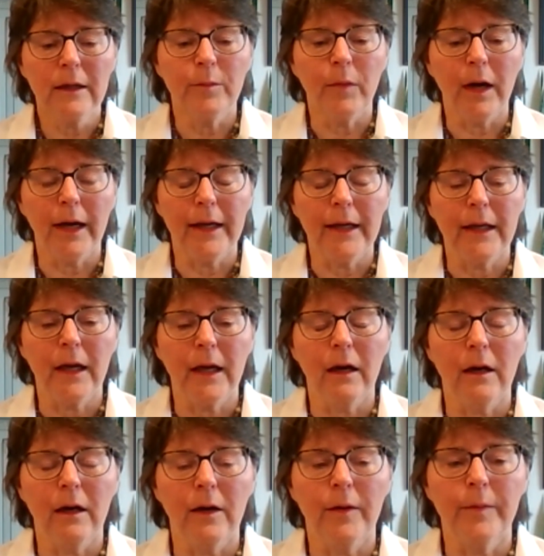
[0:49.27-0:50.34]

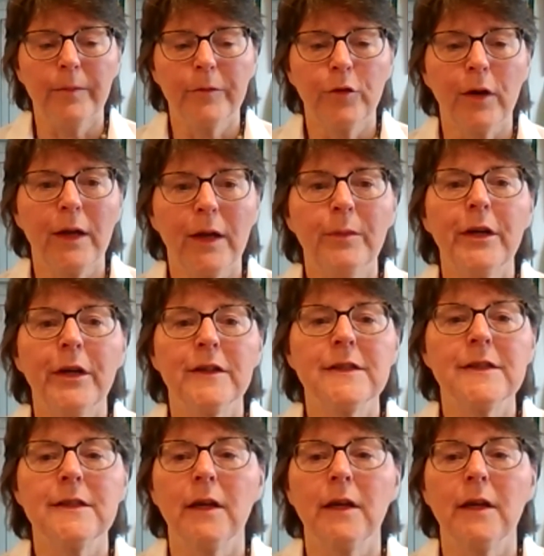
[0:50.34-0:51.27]
grandparents'